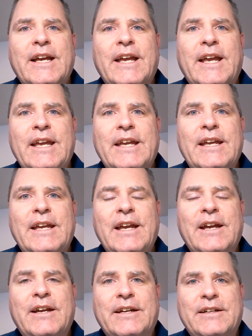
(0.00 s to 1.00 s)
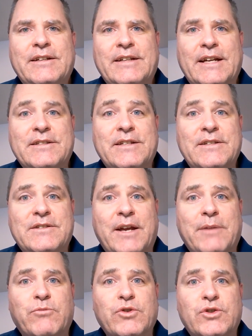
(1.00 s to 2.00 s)
he gets his
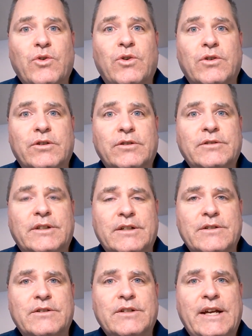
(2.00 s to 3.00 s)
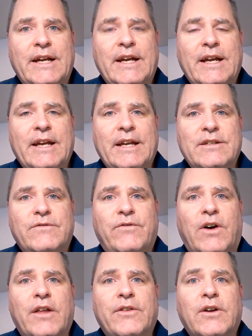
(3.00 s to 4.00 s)
name restored because his
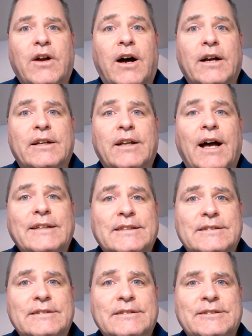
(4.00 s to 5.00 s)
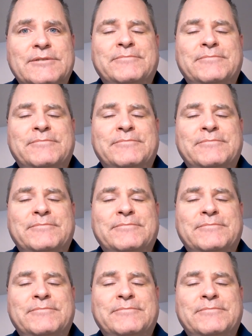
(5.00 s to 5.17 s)
father, Akhenaten,